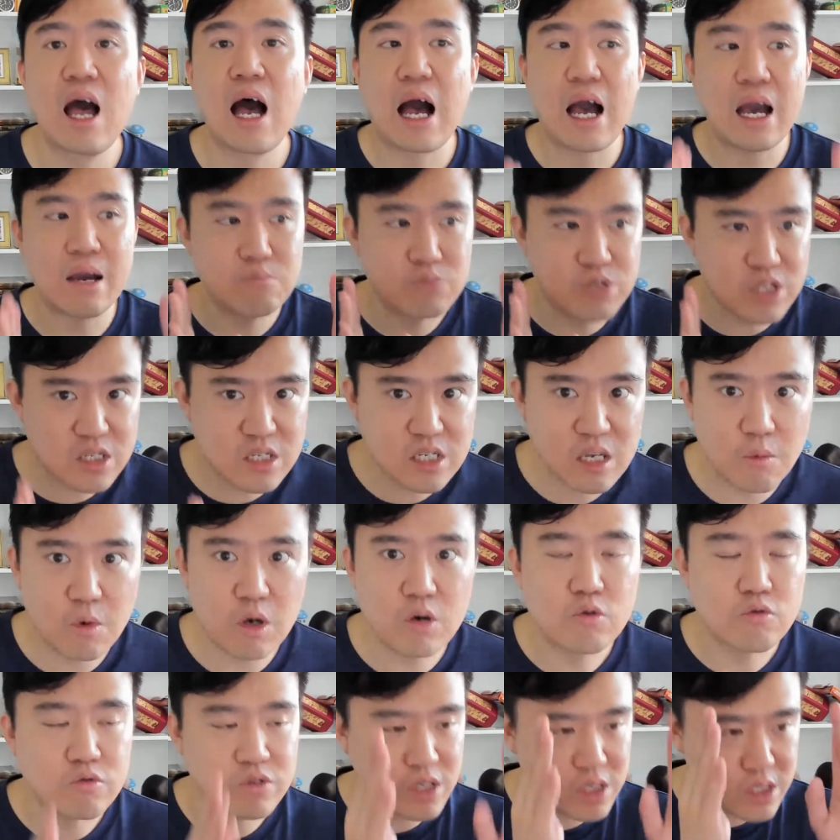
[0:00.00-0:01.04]
I'm just someone
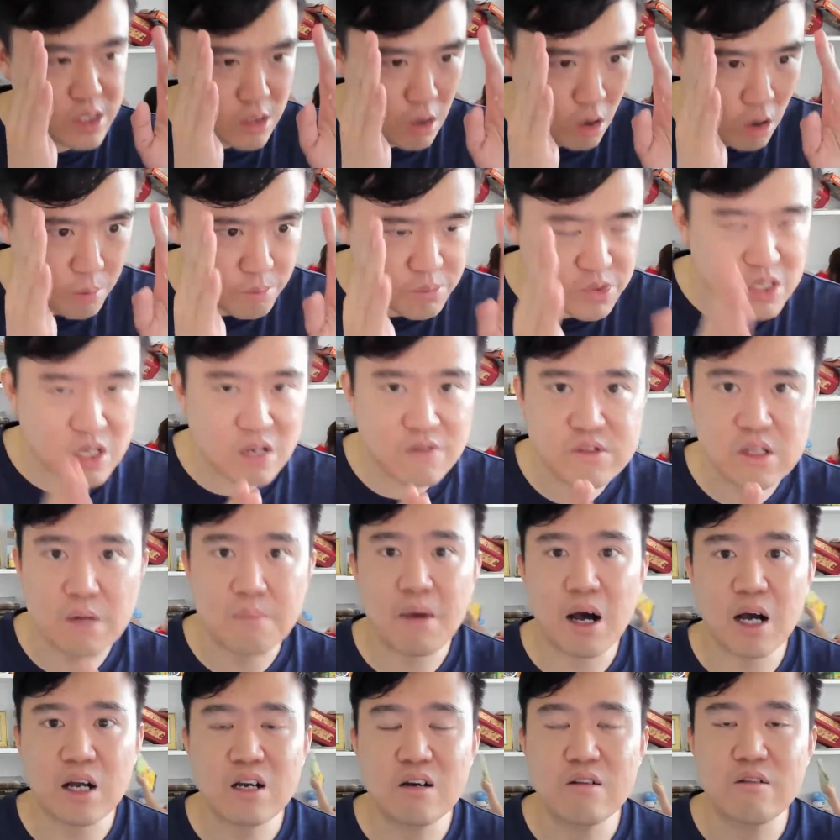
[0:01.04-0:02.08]
who just observes the
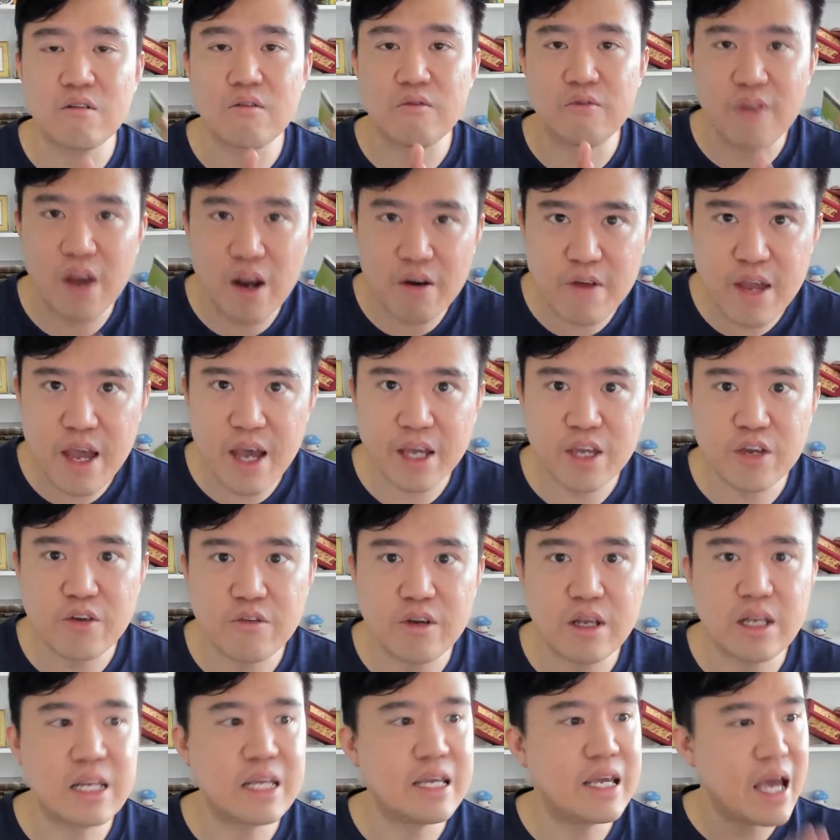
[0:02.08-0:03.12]
market very
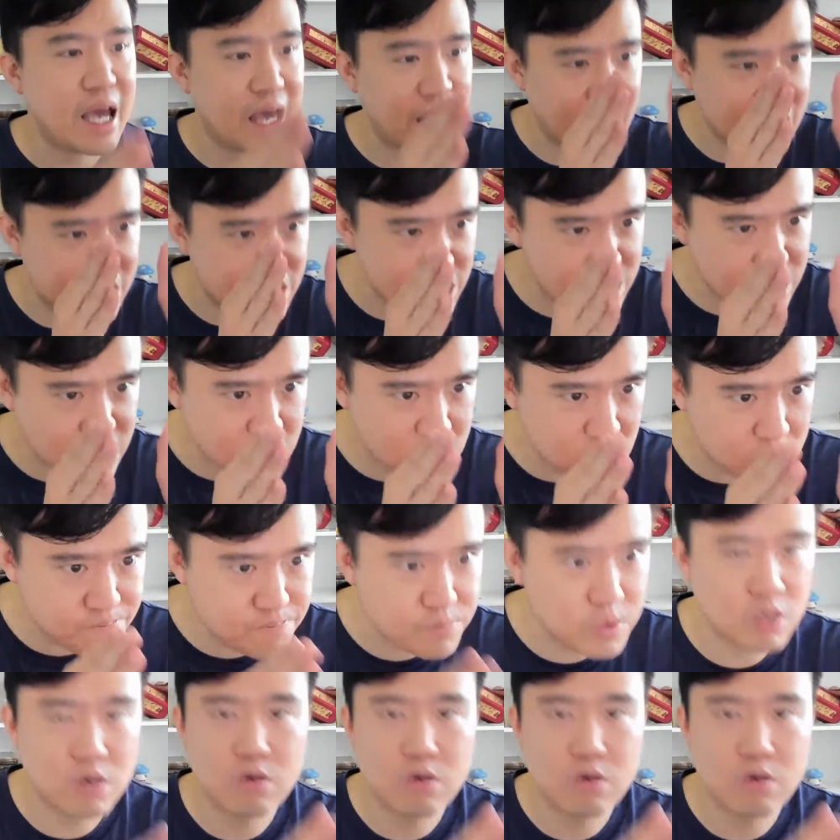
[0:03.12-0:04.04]
accurately and I just,